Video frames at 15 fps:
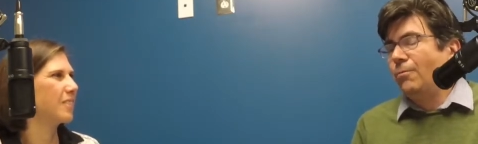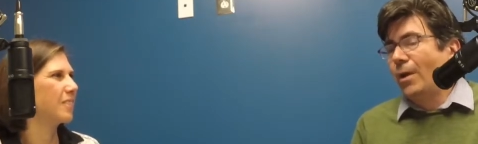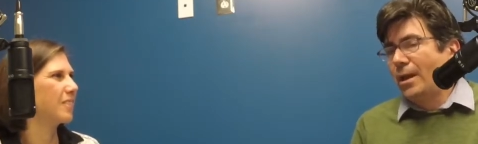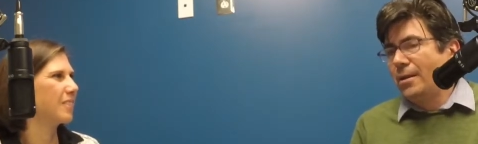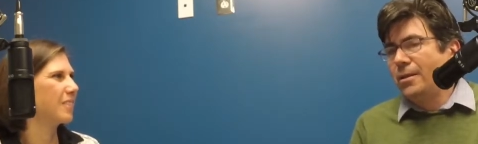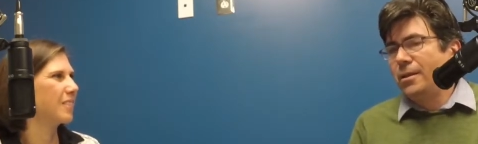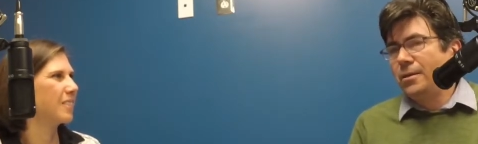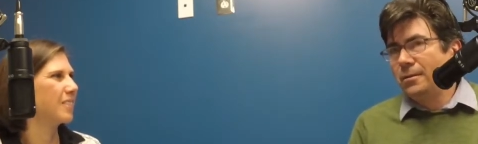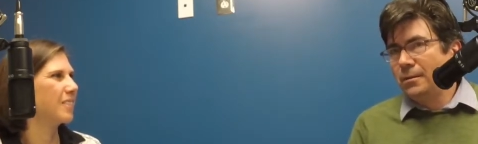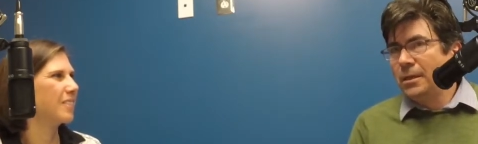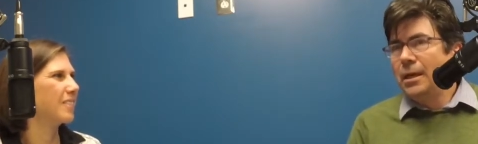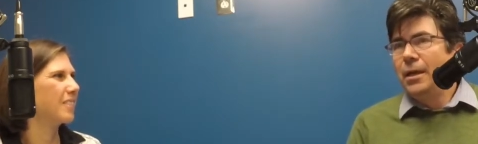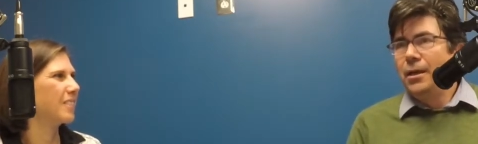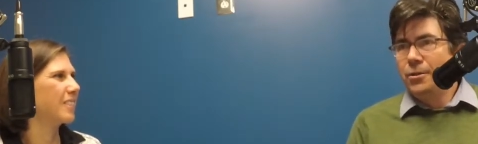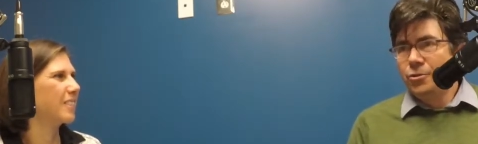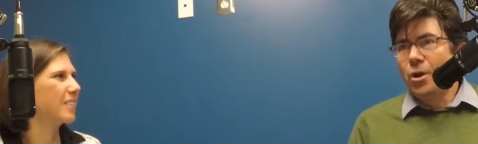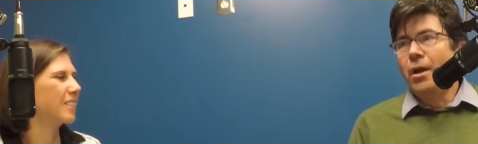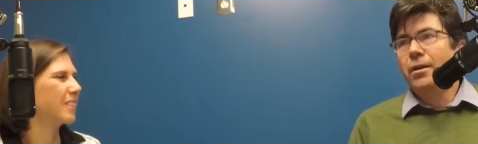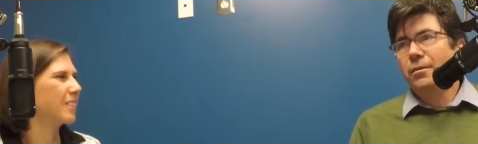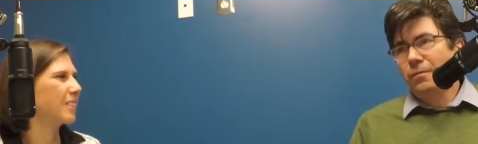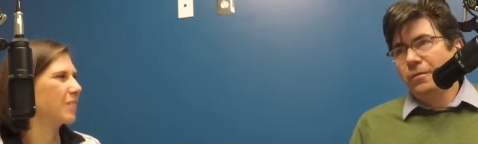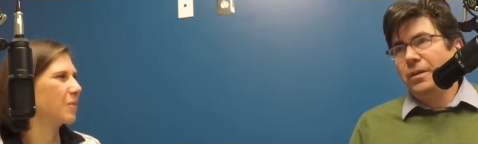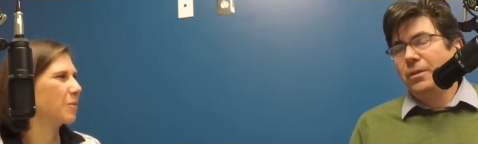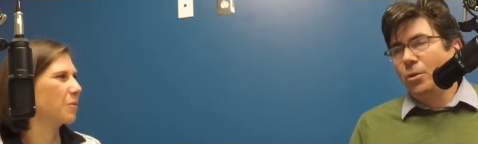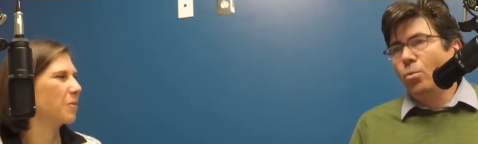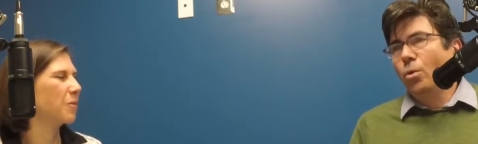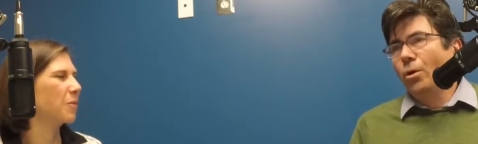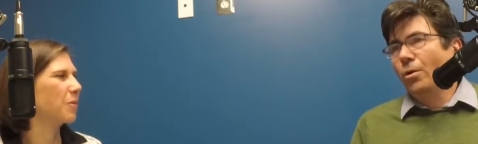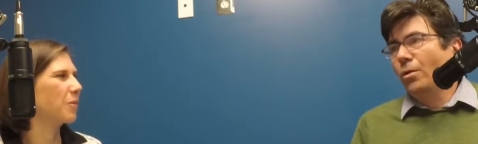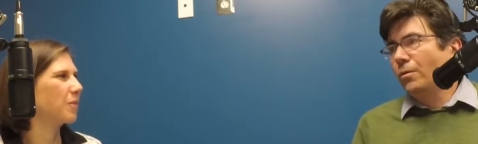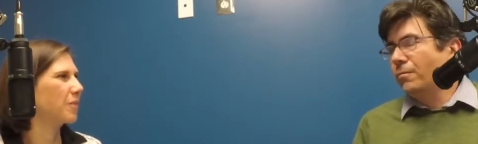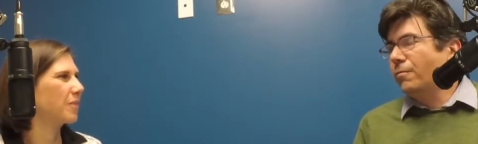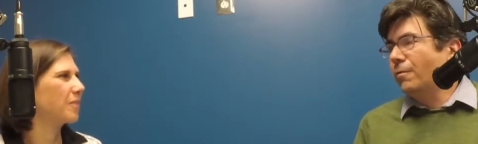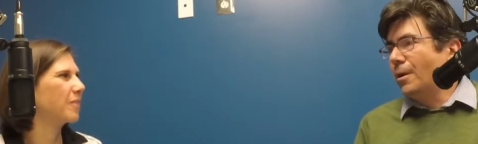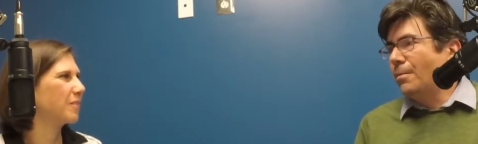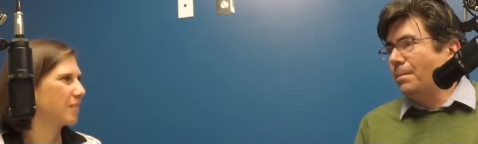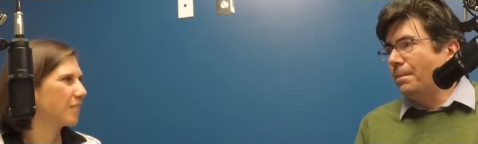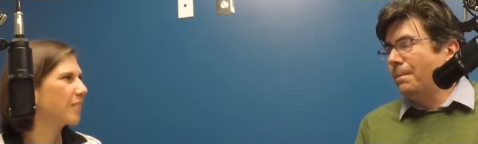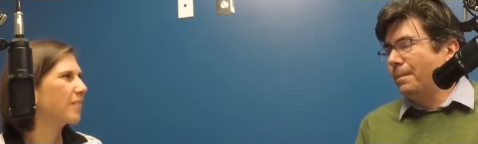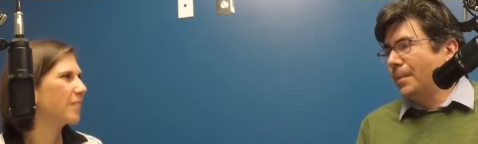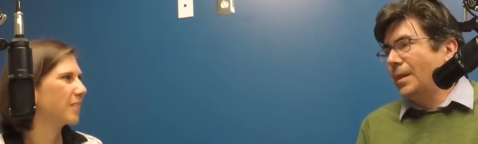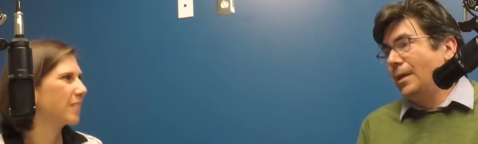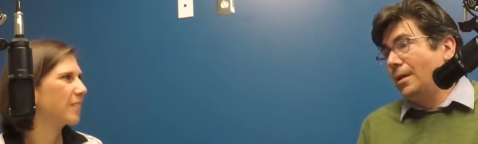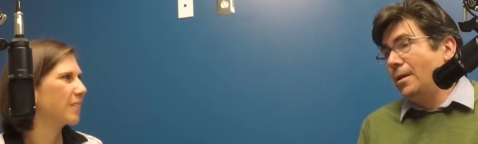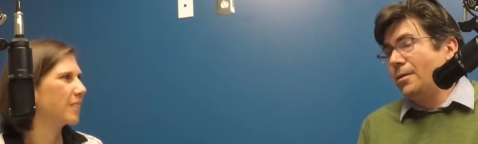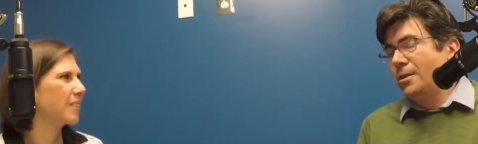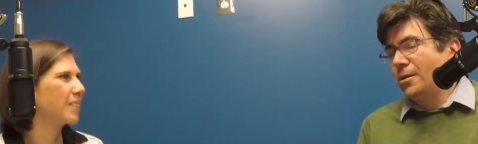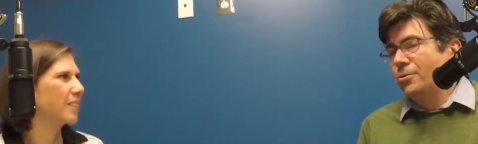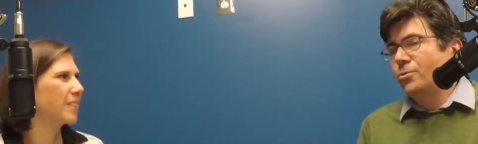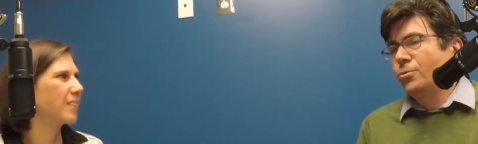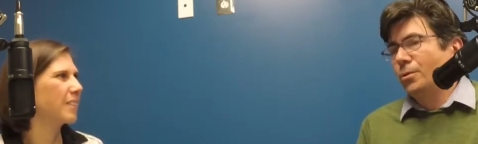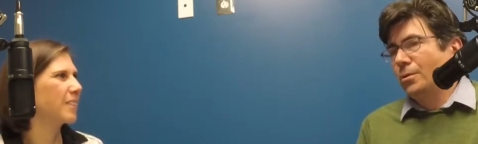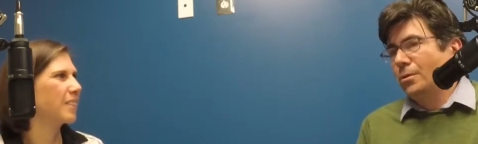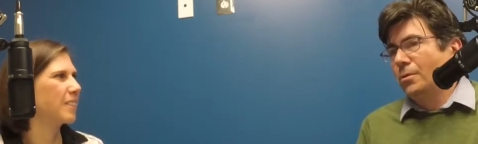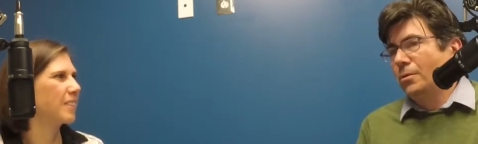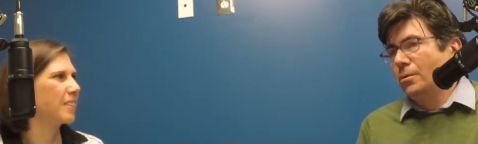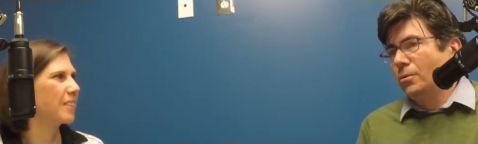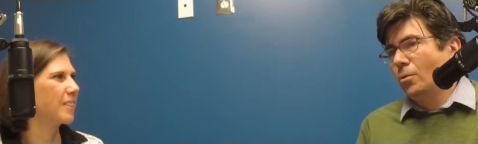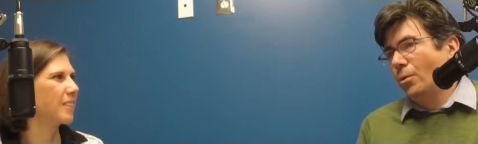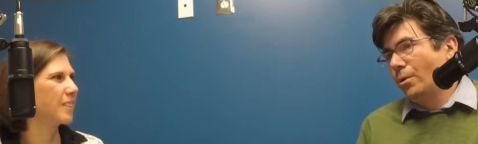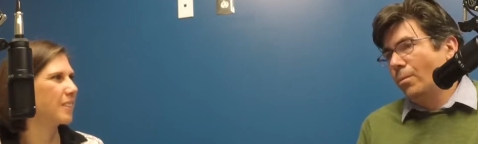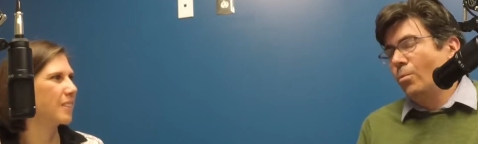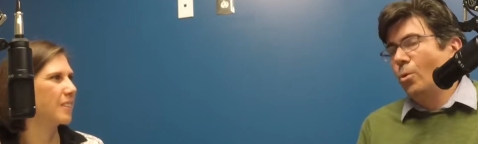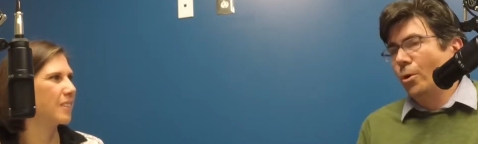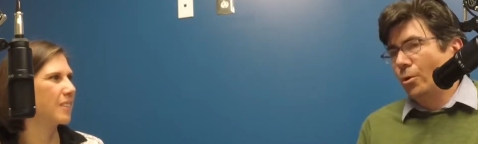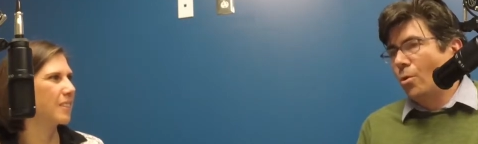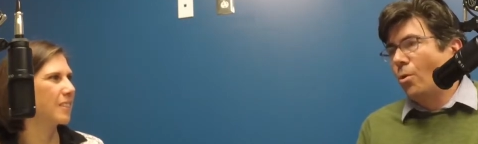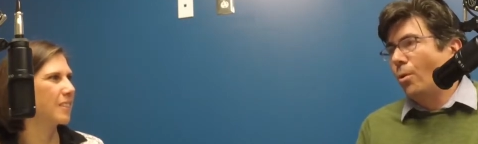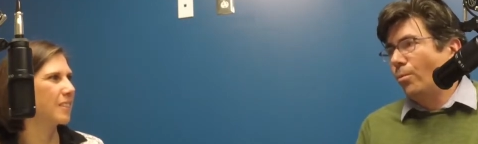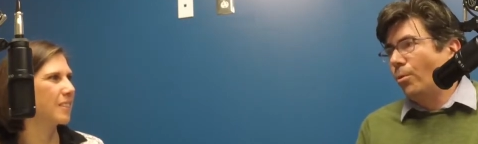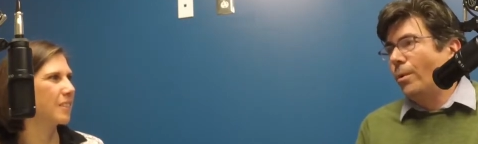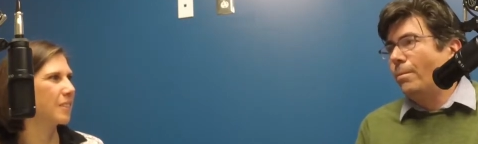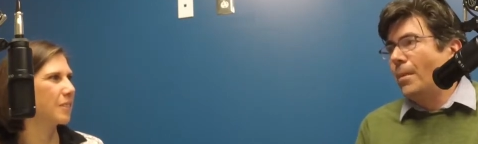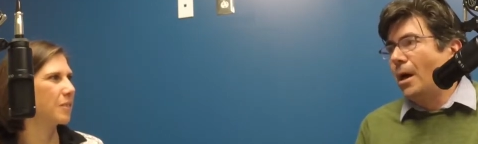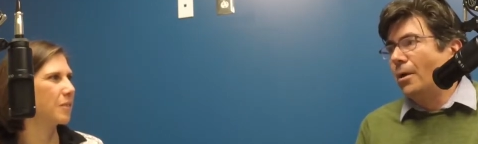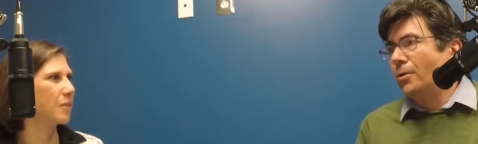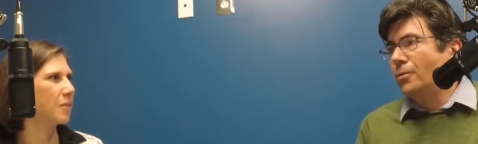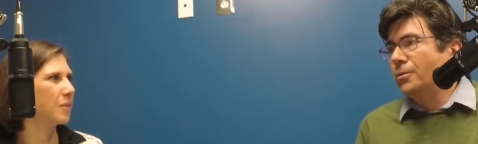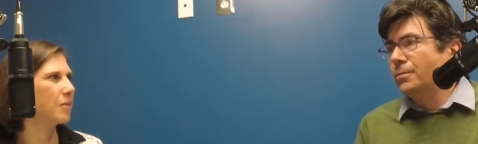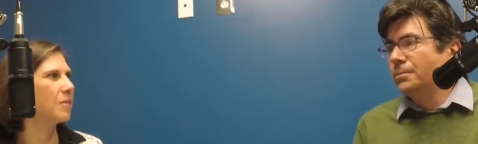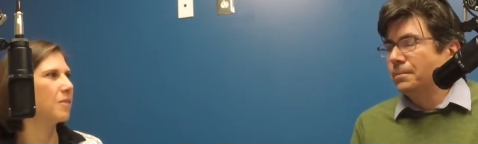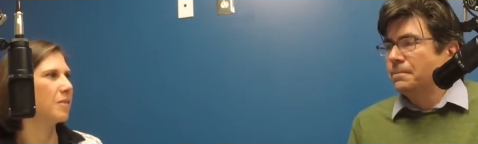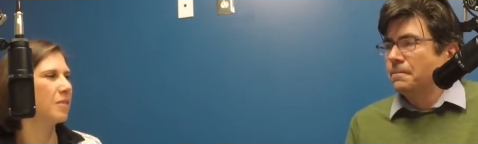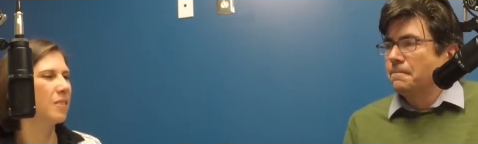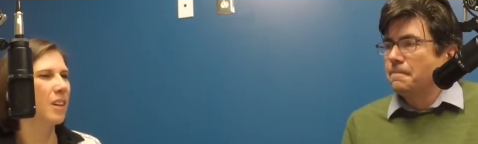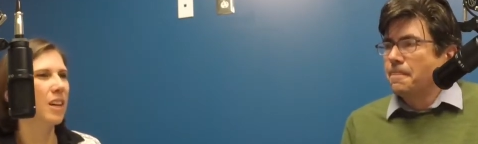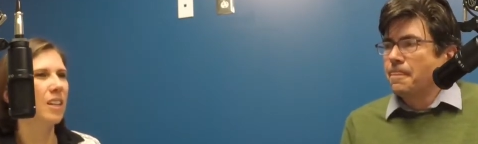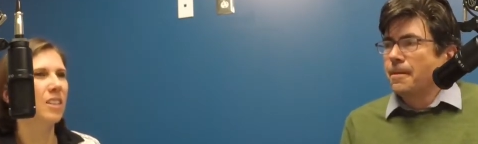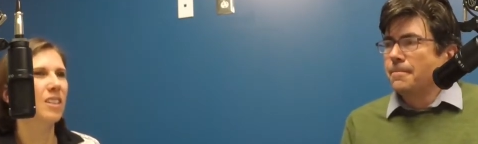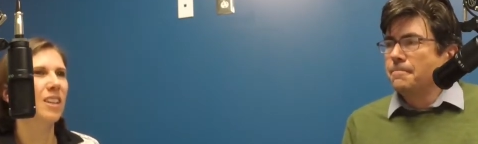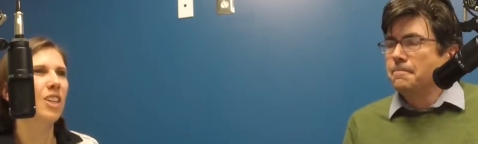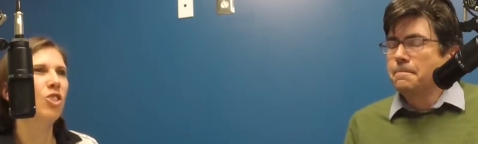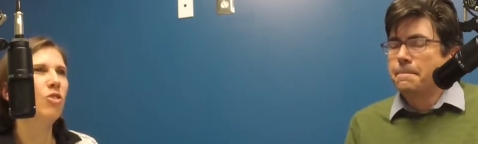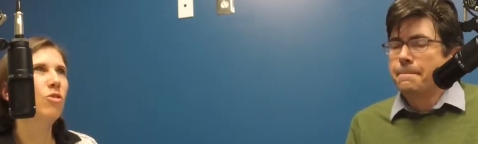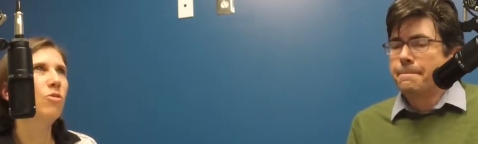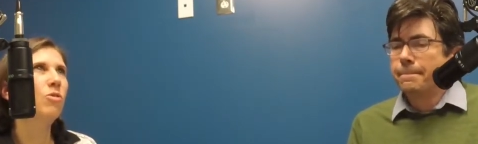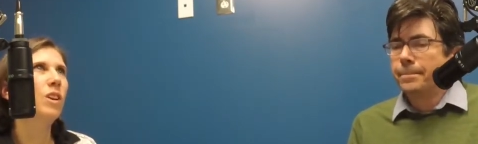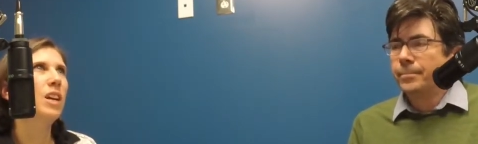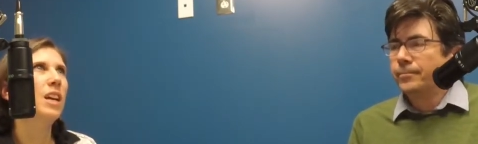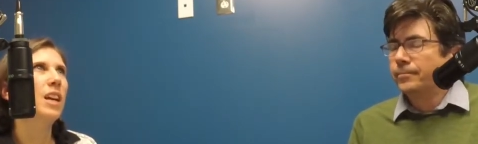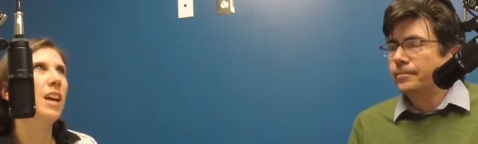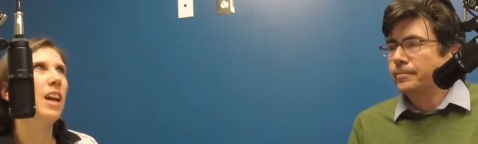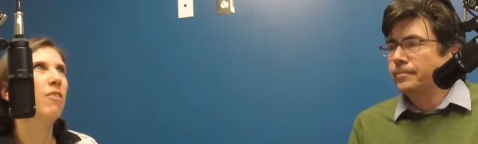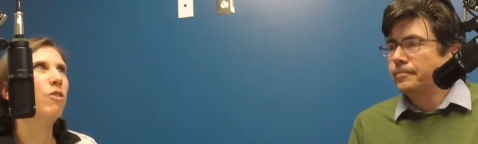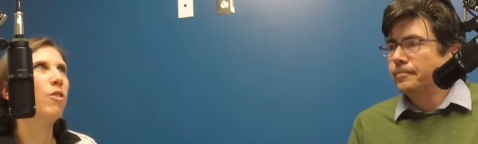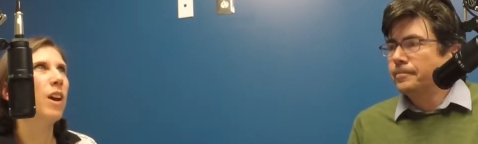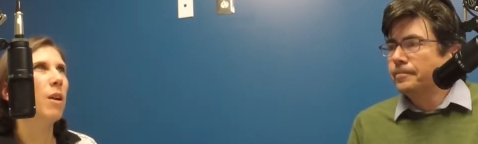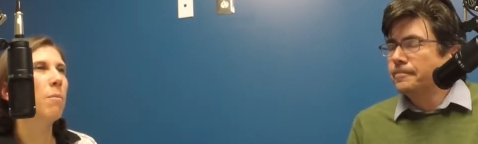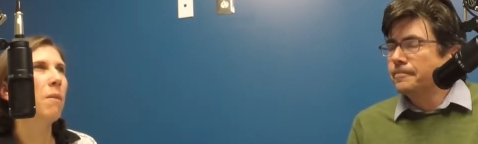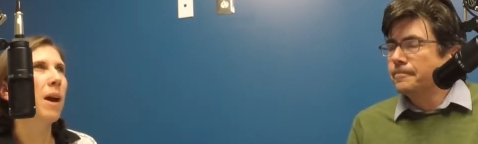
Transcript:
Speaker 1: rather than trying to feed the world from an industrial or a more corporate model.
Speaker 2: Nice. Can you, if you had a